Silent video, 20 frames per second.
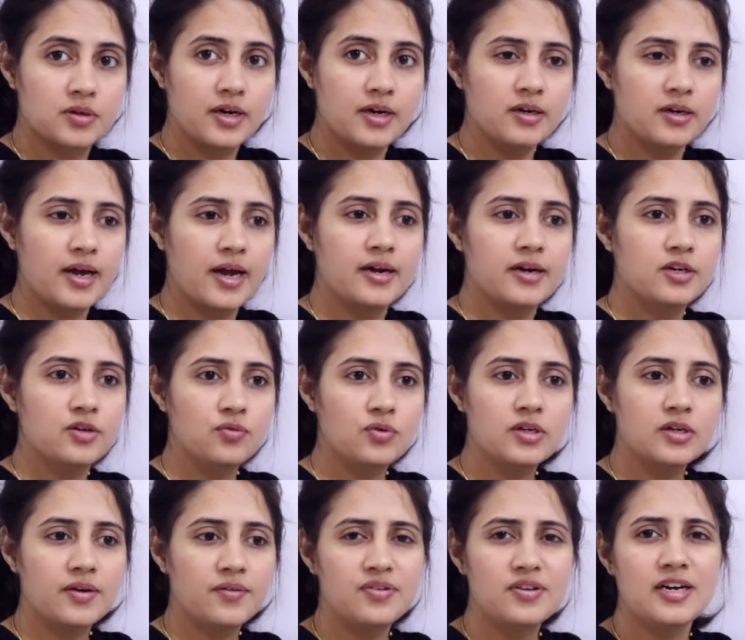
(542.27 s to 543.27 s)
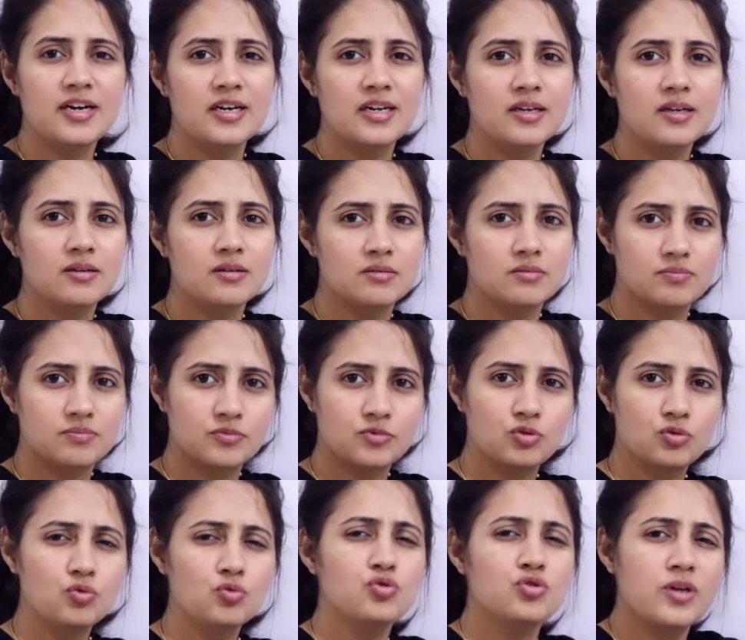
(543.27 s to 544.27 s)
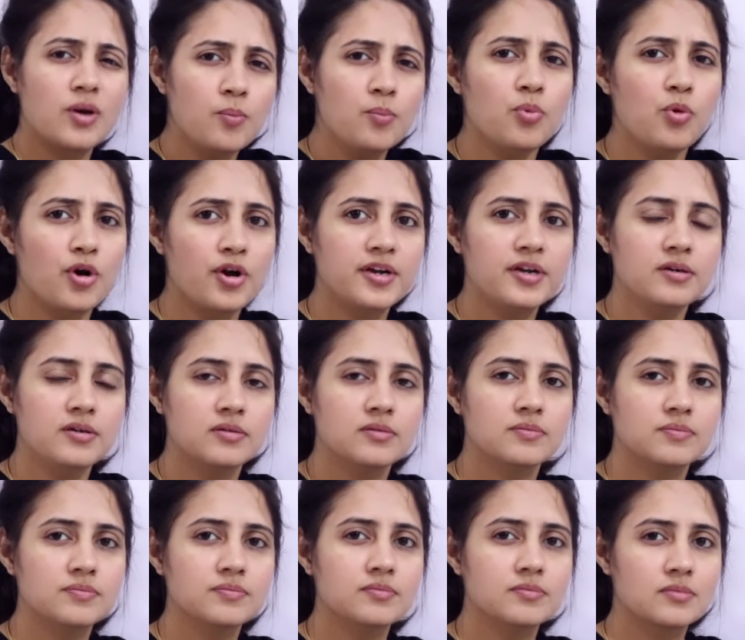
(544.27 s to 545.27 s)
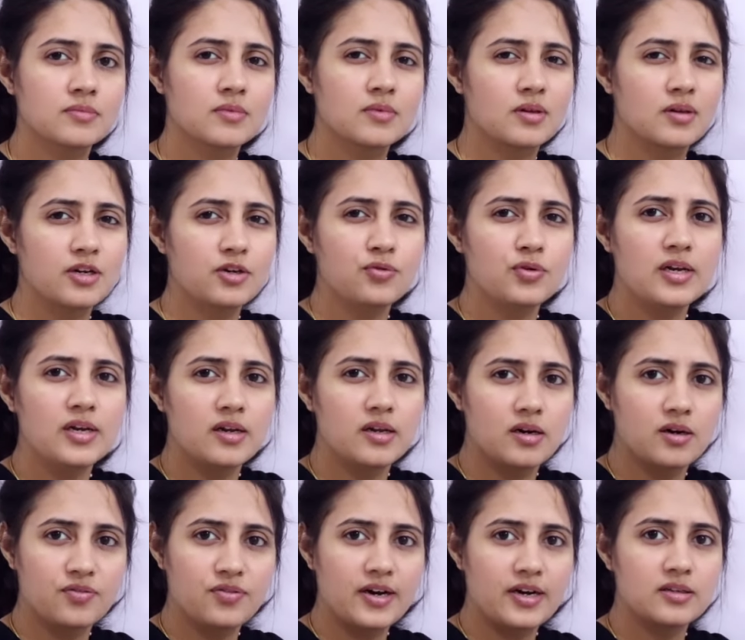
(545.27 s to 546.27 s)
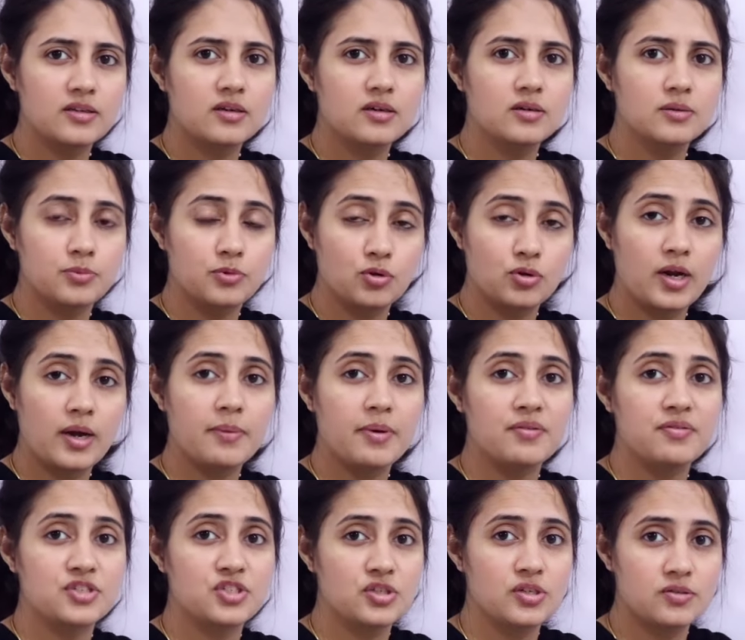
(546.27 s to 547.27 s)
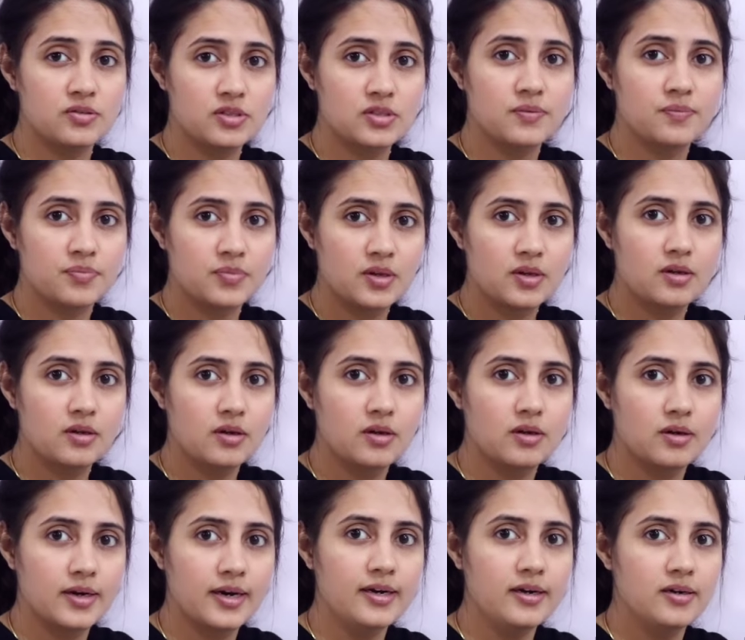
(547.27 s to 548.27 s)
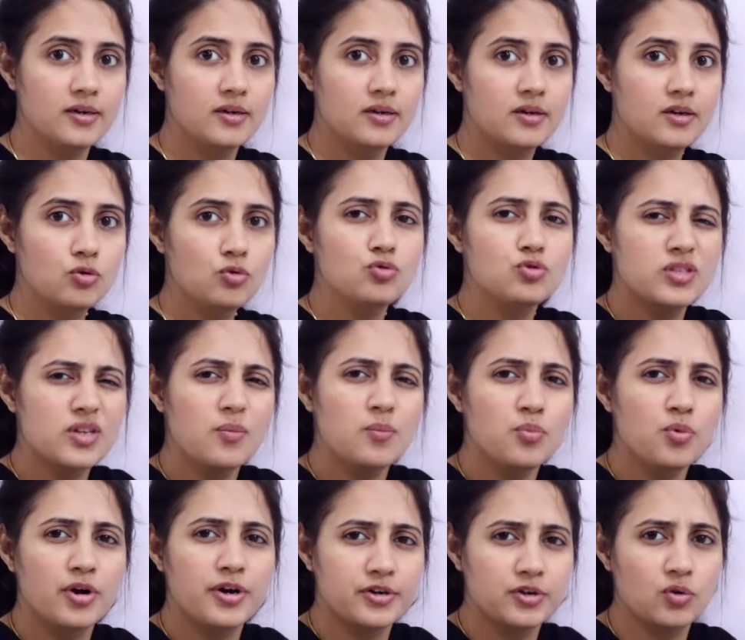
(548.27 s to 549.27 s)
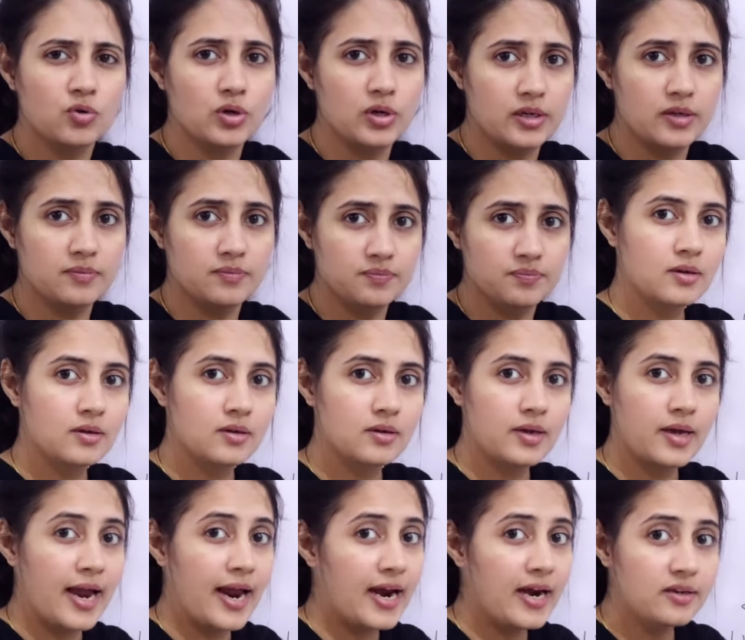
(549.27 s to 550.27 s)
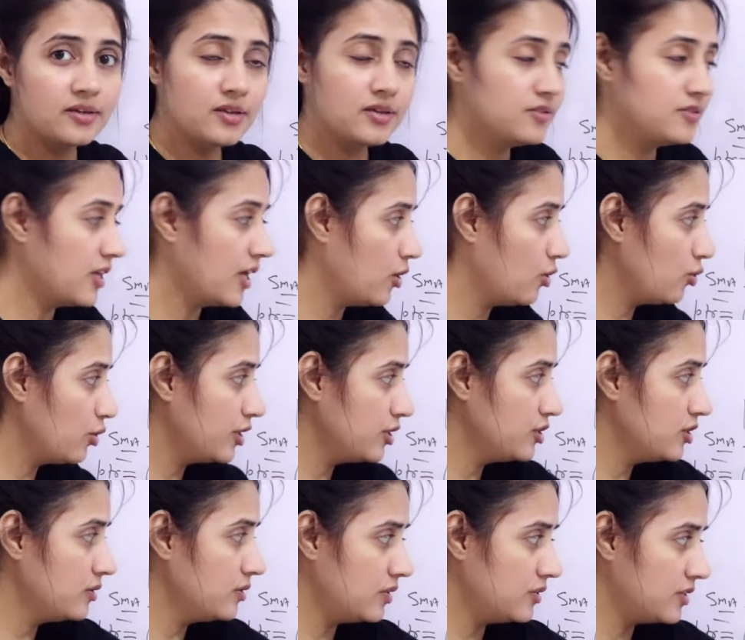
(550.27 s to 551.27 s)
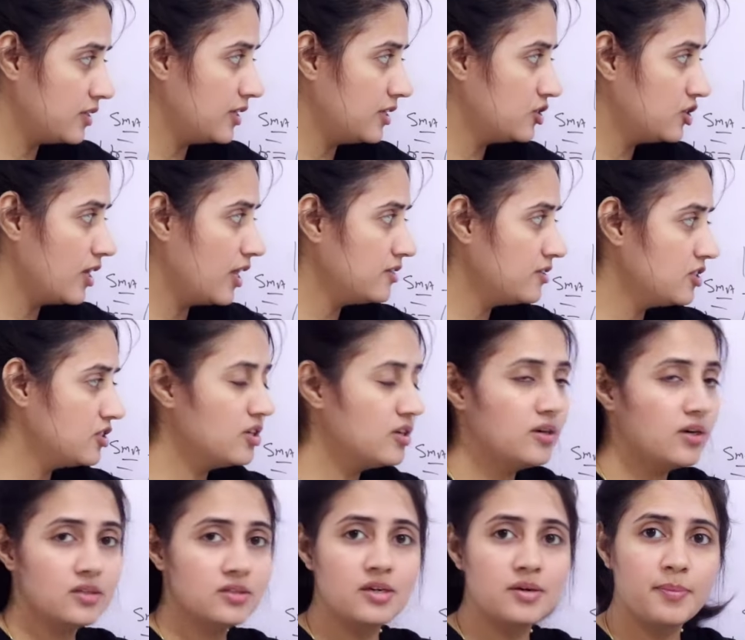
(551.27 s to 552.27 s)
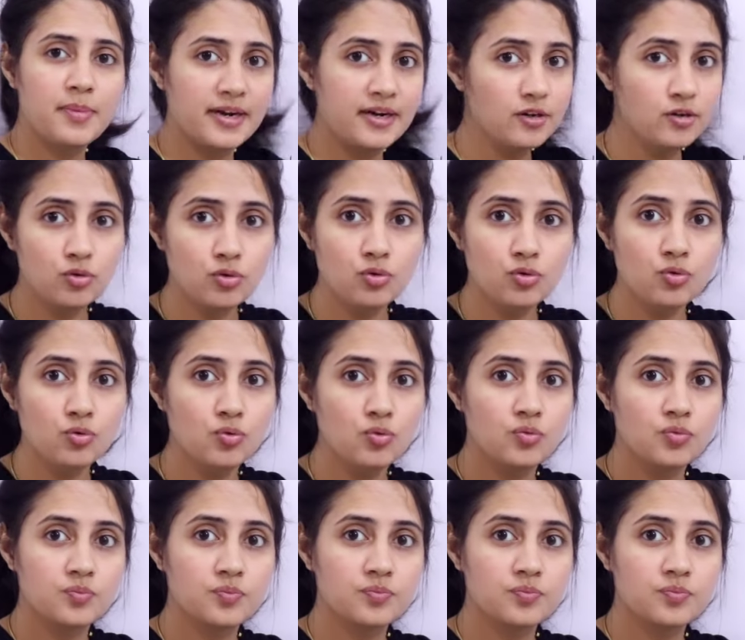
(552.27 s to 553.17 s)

right? And it will definitely, to some point it will affect the program efficiency, right? To some point only. And this allocation, this initialization doesn't matter to you,